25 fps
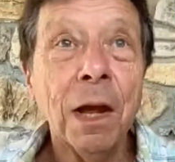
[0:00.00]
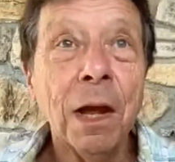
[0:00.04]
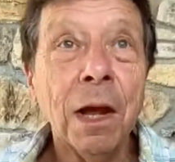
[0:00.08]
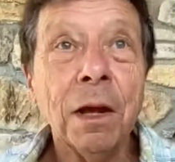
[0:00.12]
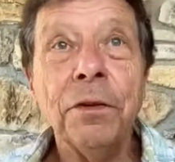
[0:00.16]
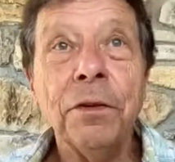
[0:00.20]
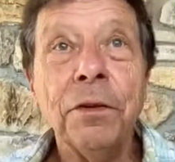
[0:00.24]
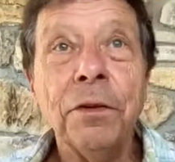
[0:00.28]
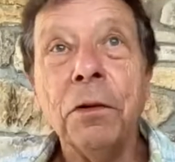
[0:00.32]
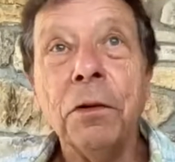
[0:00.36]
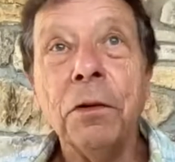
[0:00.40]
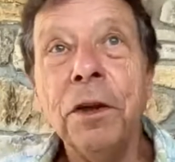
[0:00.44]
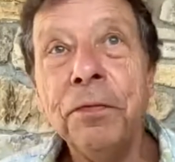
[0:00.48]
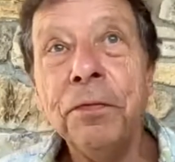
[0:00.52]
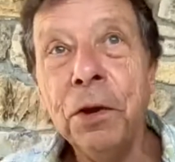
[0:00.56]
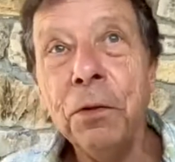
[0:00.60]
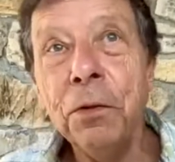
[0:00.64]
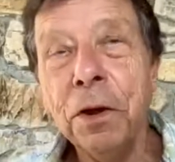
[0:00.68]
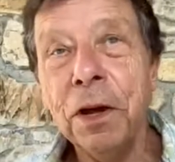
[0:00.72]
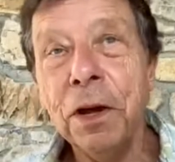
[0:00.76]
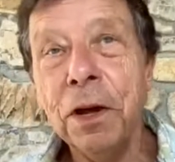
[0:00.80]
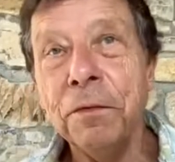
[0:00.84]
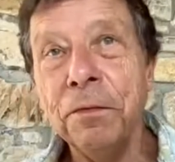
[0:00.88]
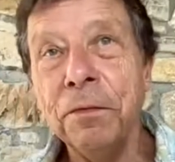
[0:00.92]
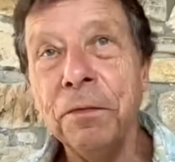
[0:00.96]
So if you
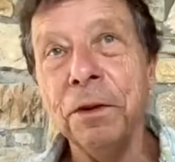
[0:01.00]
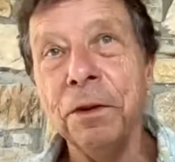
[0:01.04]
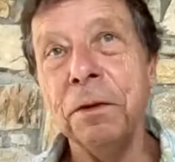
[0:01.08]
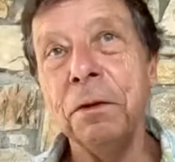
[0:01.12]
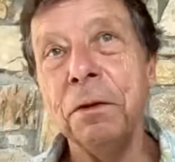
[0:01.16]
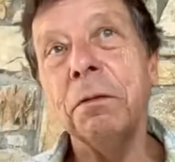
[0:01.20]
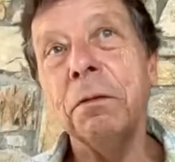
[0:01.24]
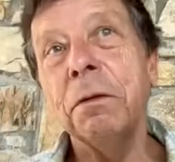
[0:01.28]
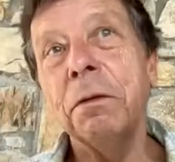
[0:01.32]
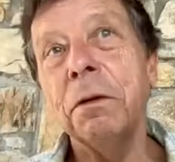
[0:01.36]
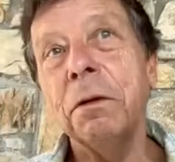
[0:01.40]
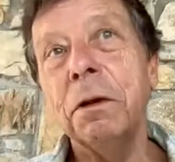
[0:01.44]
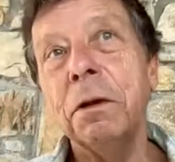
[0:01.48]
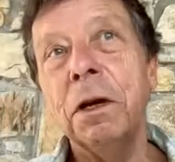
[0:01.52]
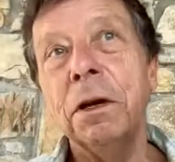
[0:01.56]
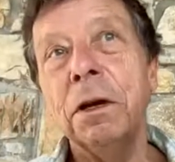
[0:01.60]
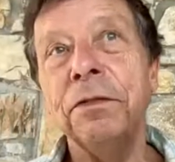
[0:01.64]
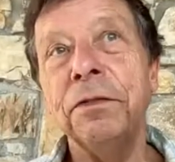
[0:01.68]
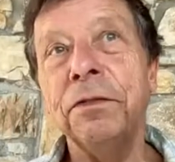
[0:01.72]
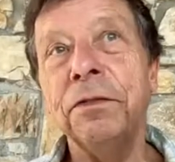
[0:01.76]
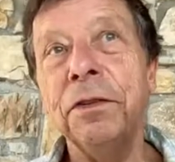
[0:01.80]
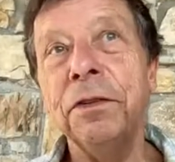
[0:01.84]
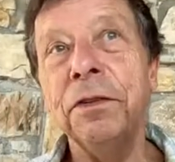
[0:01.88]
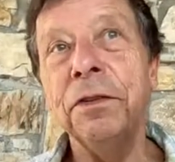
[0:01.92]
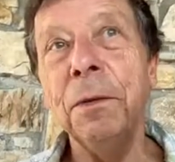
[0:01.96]
have a
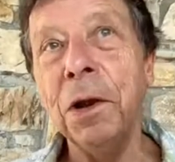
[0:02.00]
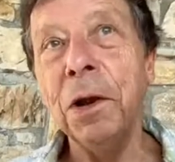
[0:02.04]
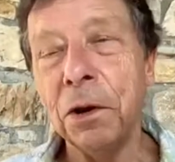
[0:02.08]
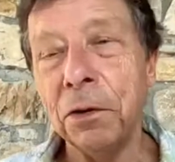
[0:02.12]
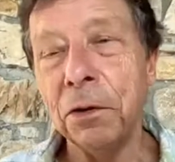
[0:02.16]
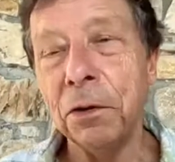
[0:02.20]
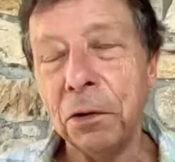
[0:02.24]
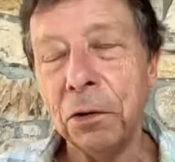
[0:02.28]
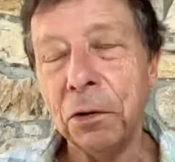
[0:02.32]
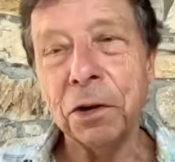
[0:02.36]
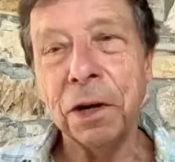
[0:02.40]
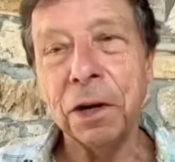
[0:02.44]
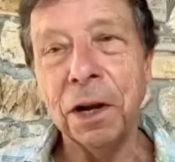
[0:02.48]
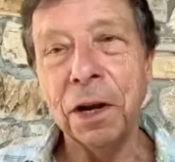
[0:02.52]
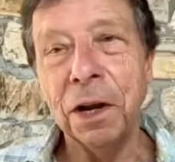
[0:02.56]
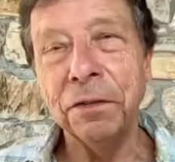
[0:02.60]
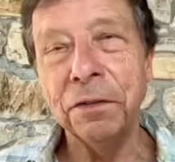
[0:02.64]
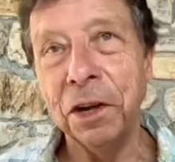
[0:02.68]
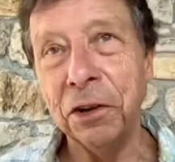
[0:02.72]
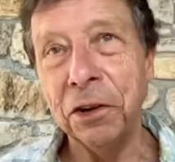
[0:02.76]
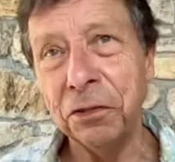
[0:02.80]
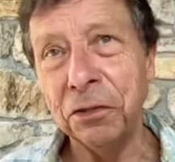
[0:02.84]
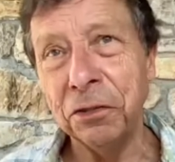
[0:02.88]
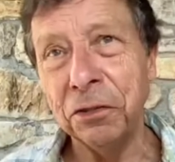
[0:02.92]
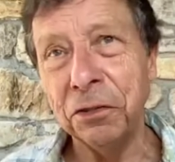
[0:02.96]
similar
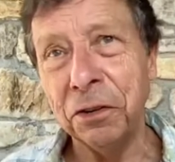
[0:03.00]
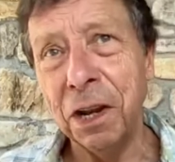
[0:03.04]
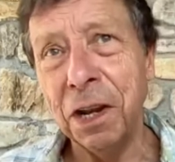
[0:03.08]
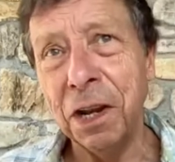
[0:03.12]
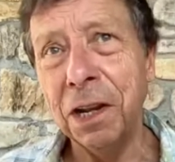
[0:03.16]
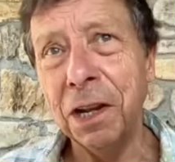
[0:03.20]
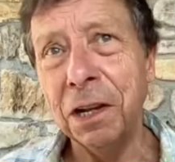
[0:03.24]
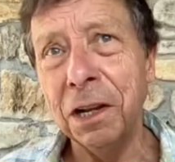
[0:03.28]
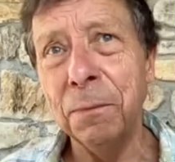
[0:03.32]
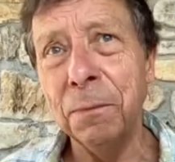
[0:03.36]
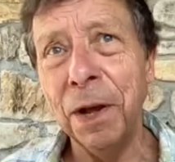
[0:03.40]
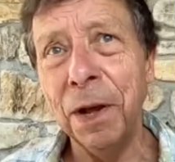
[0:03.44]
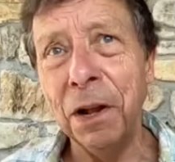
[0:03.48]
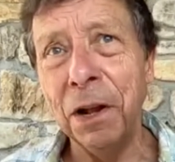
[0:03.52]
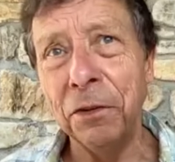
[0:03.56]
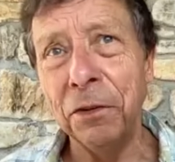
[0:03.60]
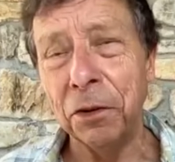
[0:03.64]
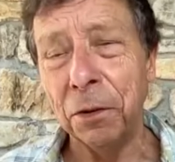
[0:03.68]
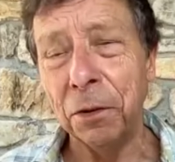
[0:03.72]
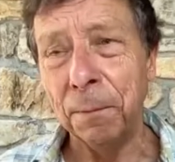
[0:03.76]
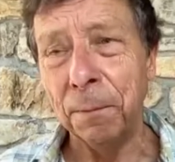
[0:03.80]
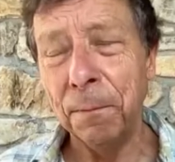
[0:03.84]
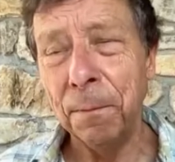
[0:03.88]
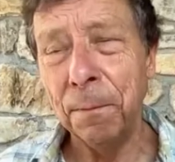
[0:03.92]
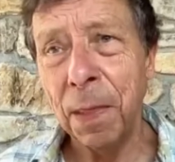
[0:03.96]
organization in
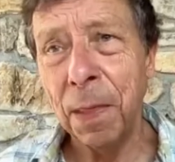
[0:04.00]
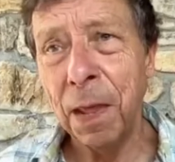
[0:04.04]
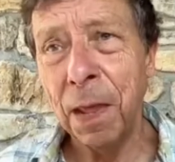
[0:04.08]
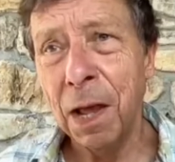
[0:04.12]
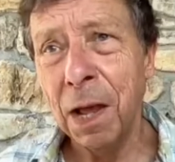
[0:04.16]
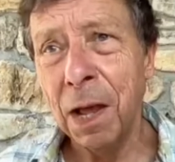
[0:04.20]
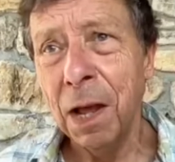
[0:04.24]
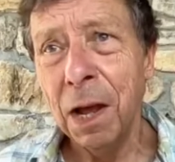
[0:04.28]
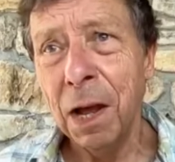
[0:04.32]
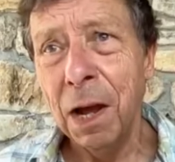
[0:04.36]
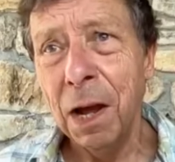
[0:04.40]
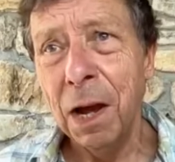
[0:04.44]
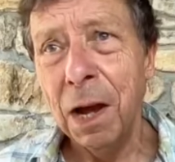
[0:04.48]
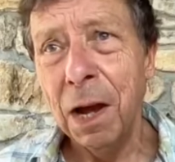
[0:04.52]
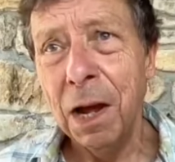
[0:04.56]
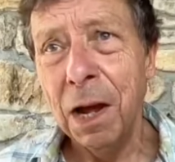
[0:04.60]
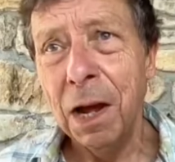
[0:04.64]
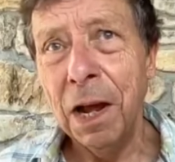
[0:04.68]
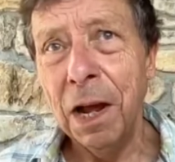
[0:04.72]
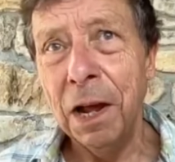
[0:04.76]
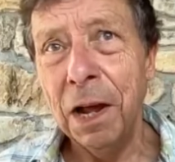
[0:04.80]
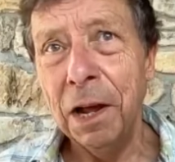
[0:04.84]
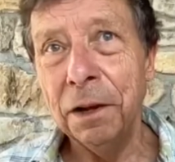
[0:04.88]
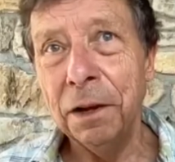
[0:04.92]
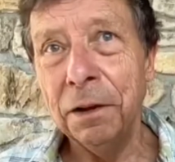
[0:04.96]
Belgium,
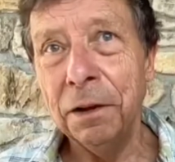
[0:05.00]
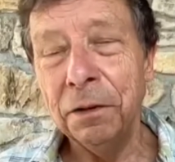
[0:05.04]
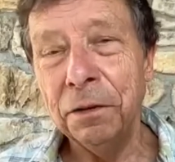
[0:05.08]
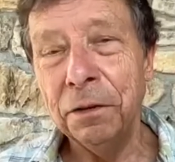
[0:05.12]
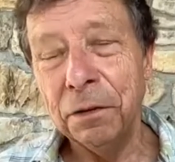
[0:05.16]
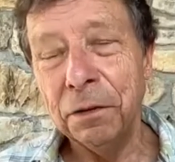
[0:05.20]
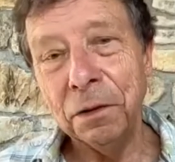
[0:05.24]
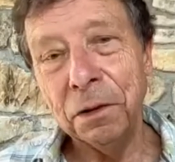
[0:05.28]
and